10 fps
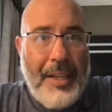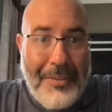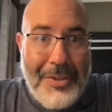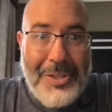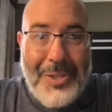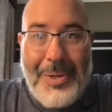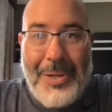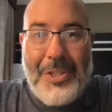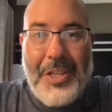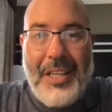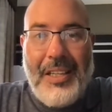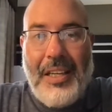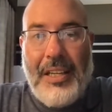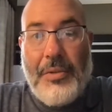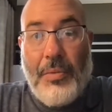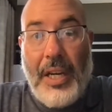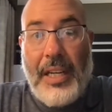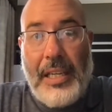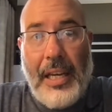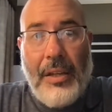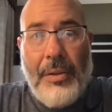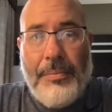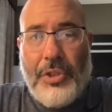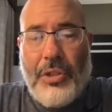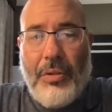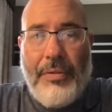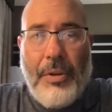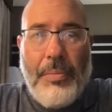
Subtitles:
Obviously, we know China has red and yellow. So if you're